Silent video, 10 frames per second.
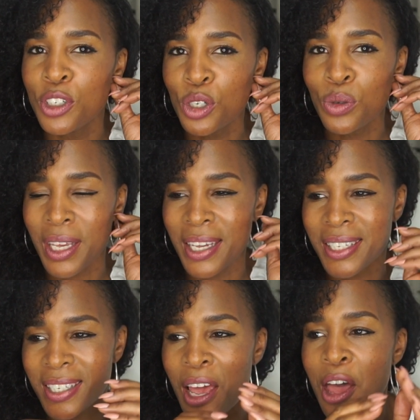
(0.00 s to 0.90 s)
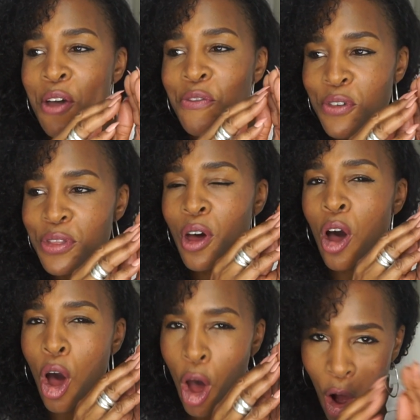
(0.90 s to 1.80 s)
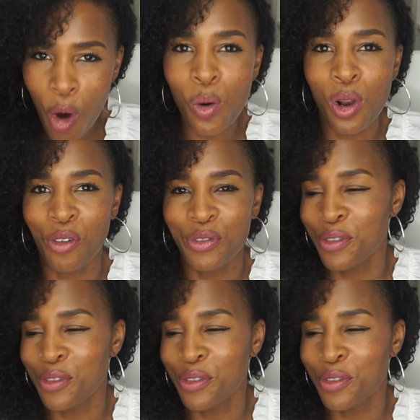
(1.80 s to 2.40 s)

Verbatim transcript: to do this for the whole of